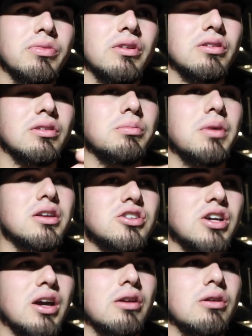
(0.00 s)
This is my
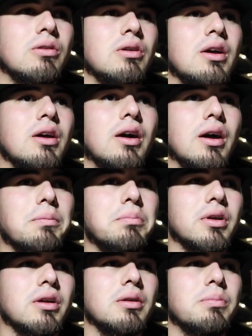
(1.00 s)
channel.
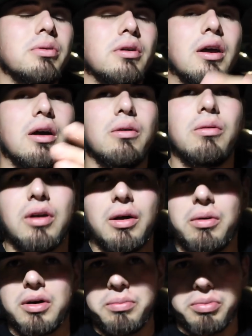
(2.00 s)
I'm gonna put out what I
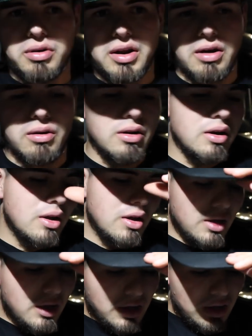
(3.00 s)
want to put out.
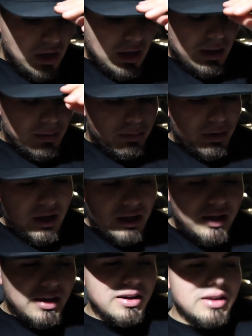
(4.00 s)

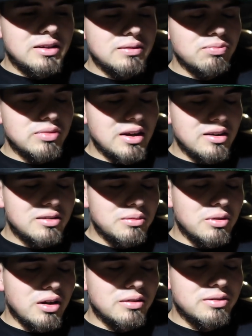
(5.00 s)
But that is the
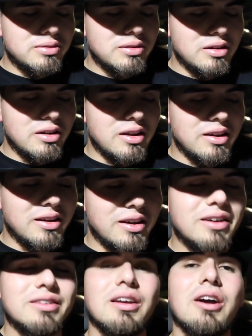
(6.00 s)
vlog for today,
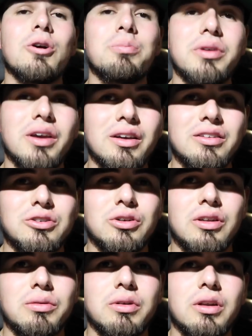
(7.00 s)
guys. I hope you guys
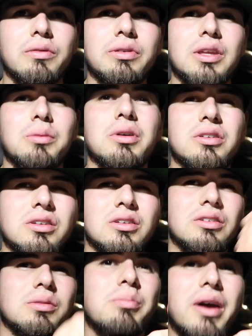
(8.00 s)
enjoyed this video. If you did, make sure you
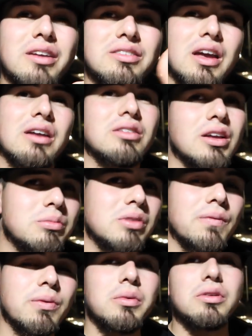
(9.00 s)
smash that thumbs
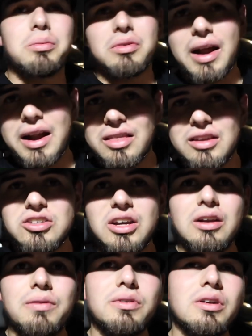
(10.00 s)
up for me. Subscribe to the
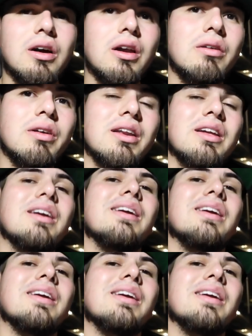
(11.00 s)
channel if you're not already.